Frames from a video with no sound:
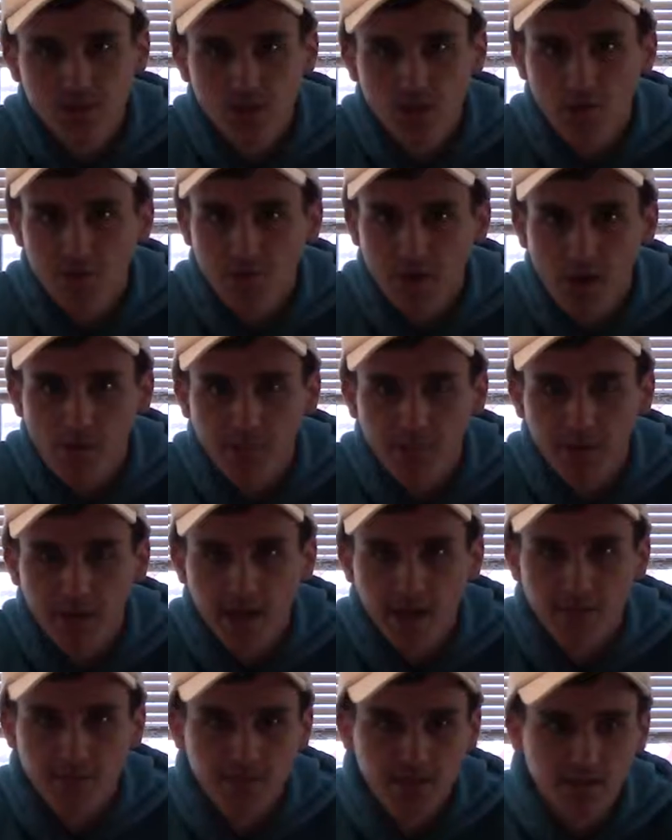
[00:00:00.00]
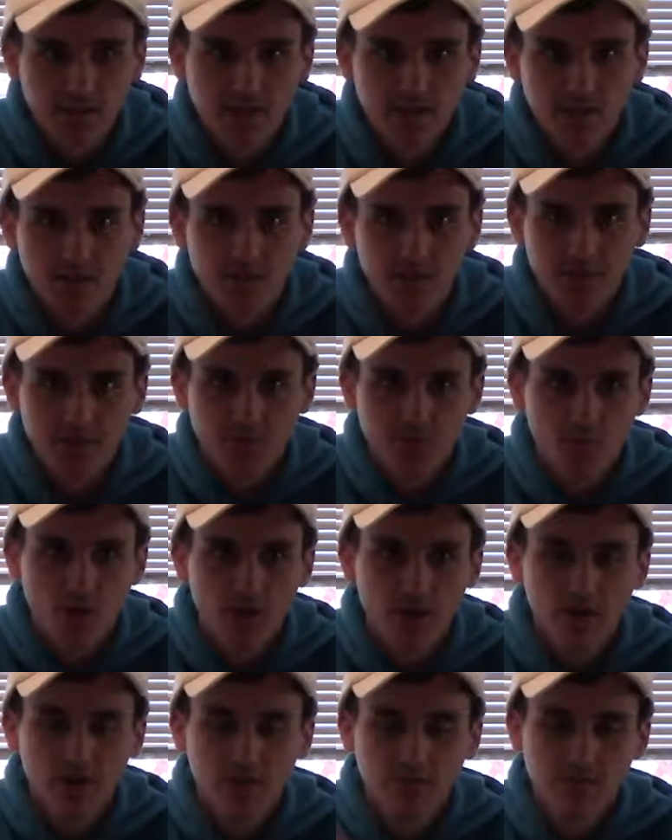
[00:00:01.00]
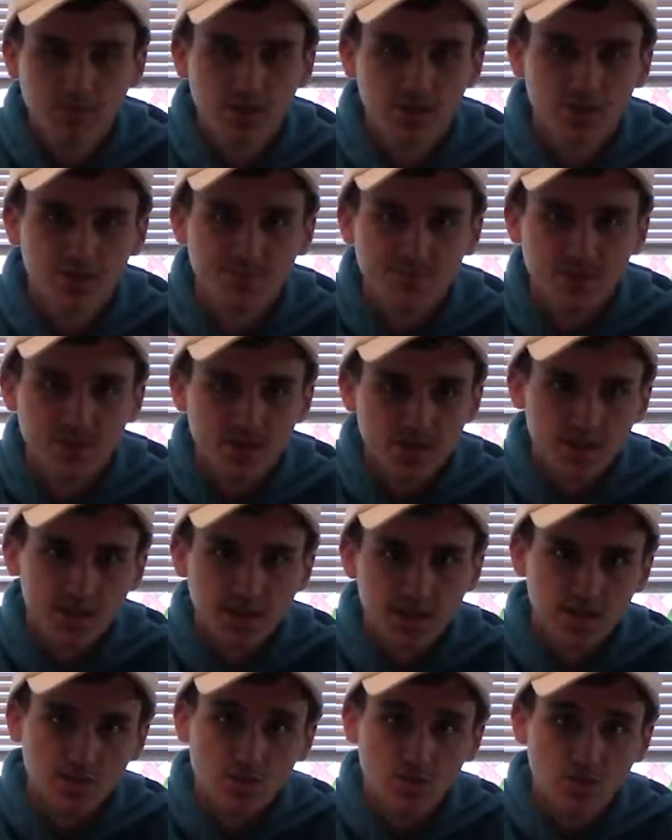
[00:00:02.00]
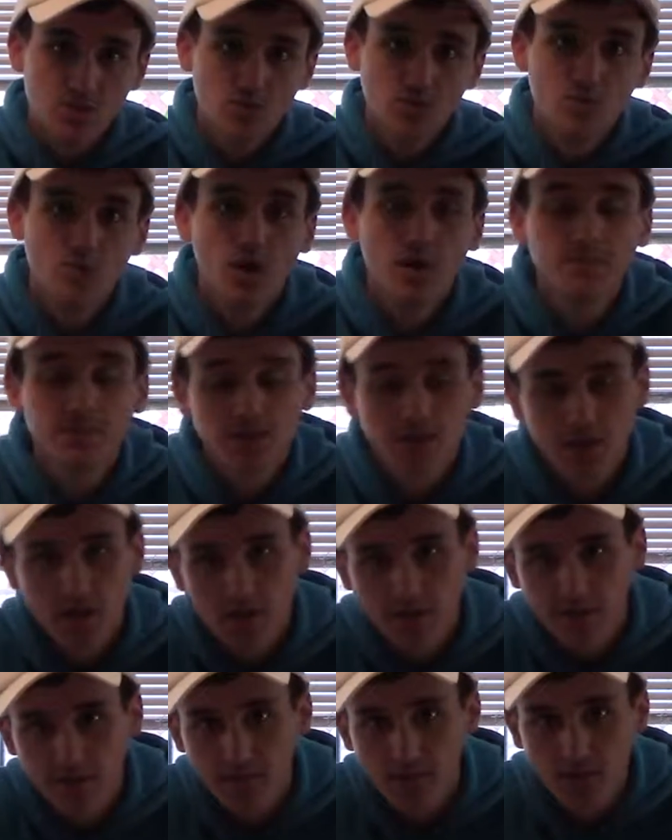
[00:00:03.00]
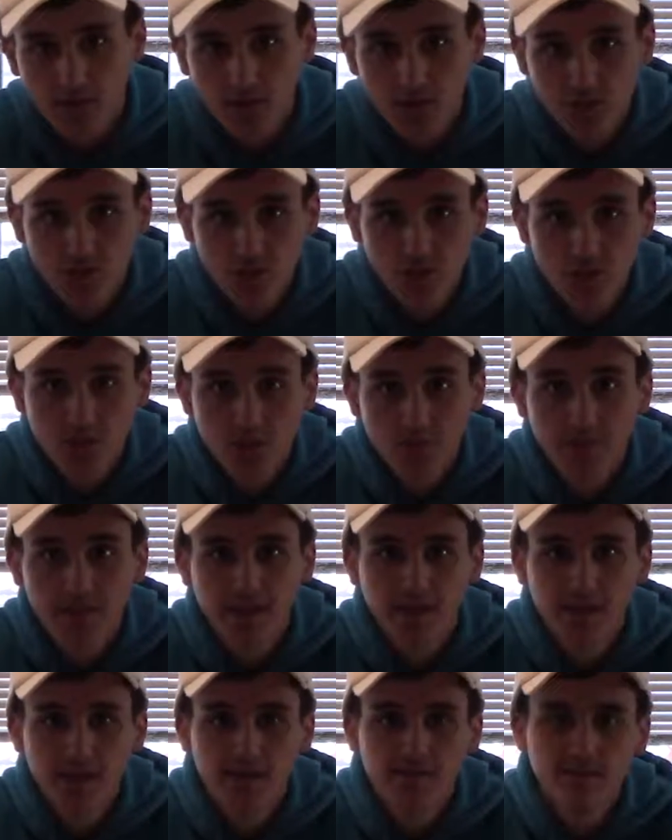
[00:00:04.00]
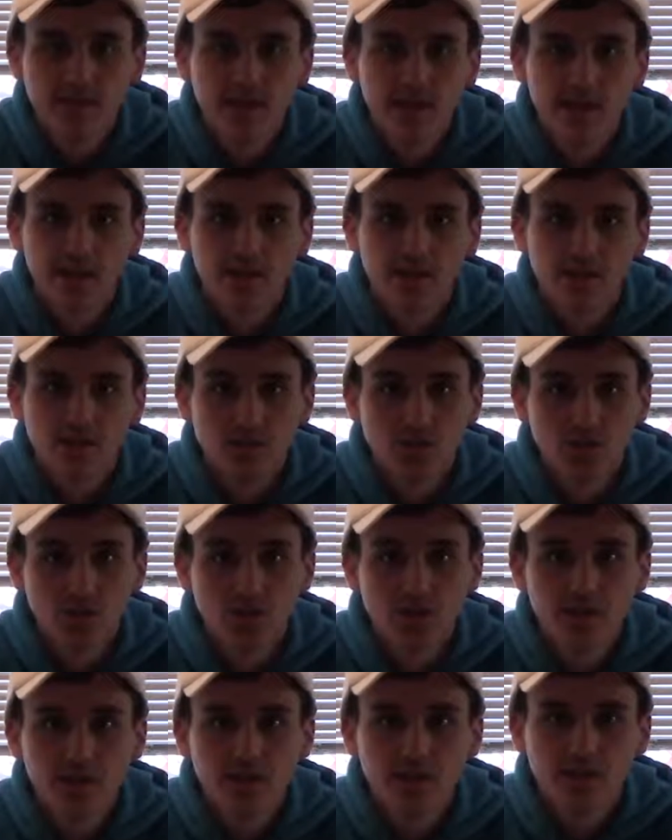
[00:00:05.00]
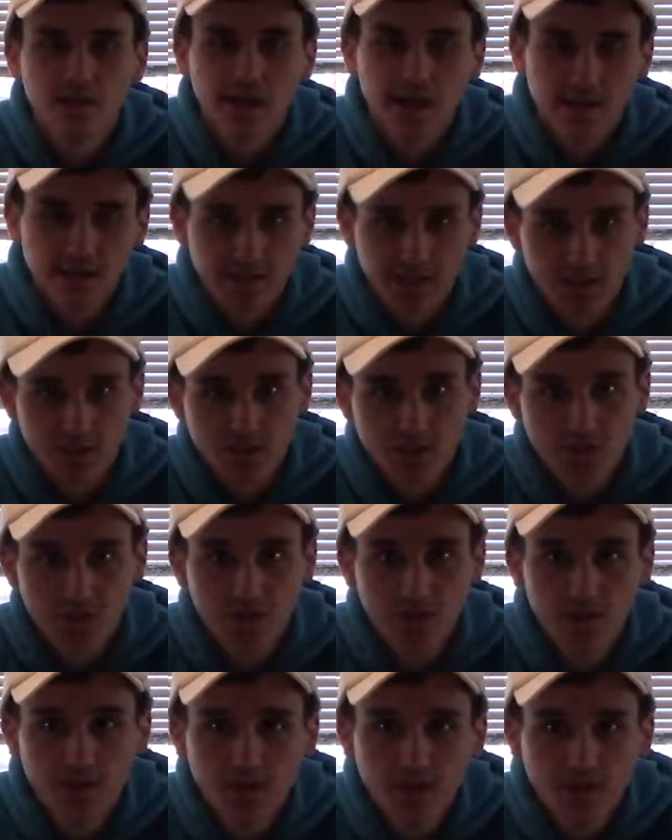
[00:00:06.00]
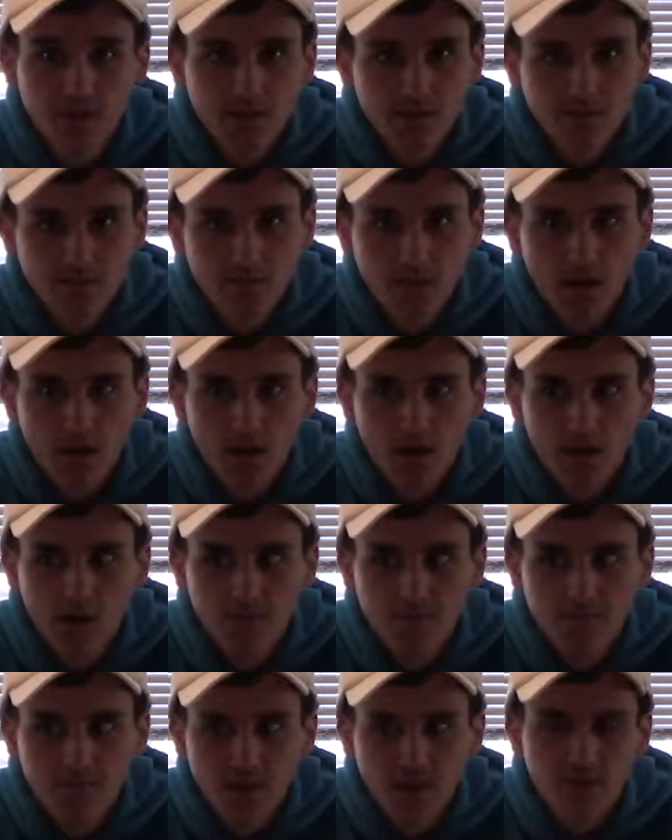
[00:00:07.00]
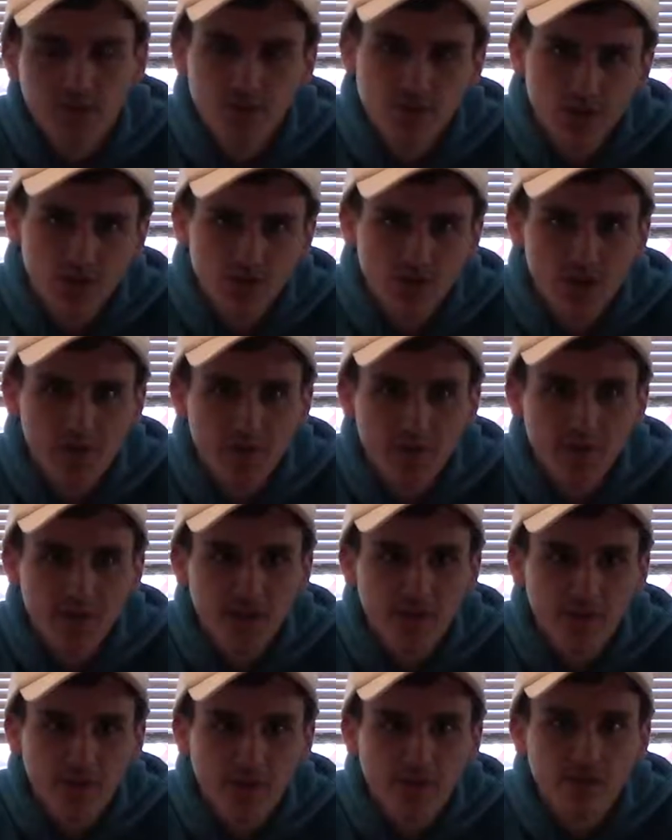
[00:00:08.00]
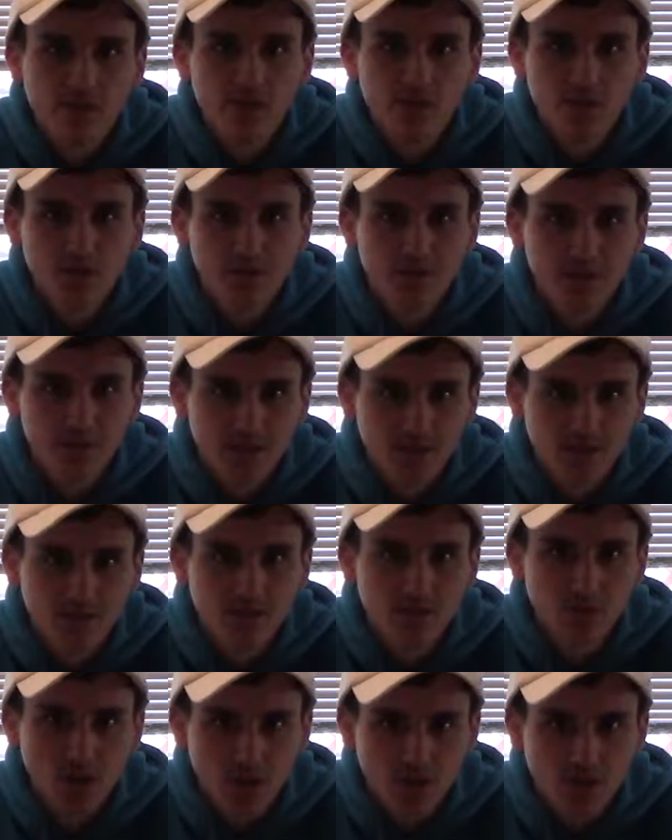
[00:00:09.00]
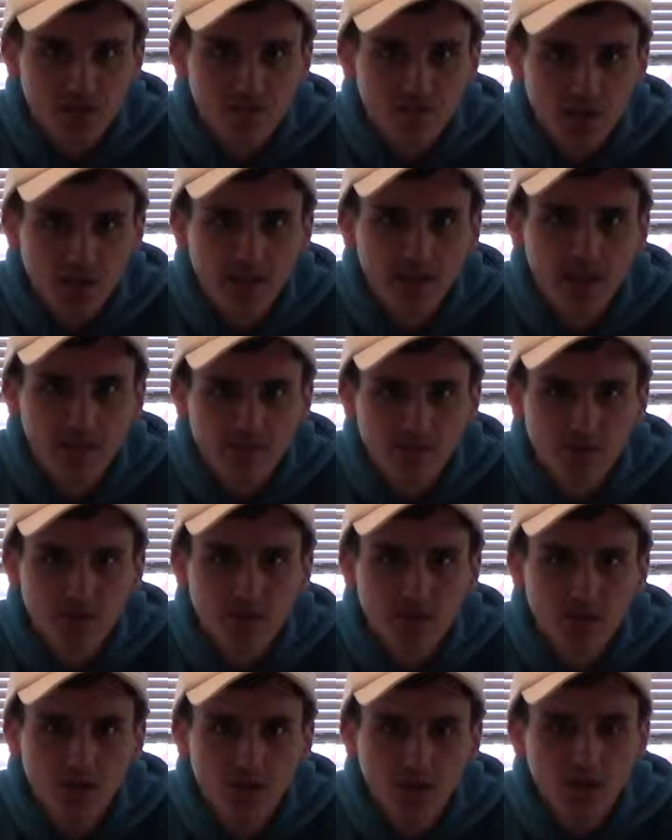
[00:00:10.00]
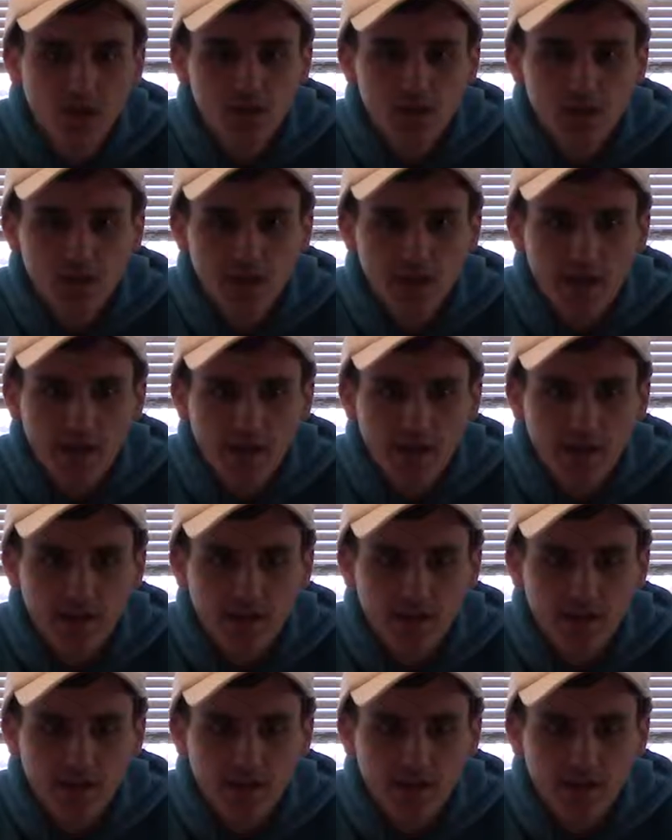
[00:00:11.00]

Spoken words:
got brown paint, mixed it up with water, got a sponge, and like rubbed it on the shirt to give it that dirty kind of texture. At first I tried rubbing it around in dirt, but it started smelling after. And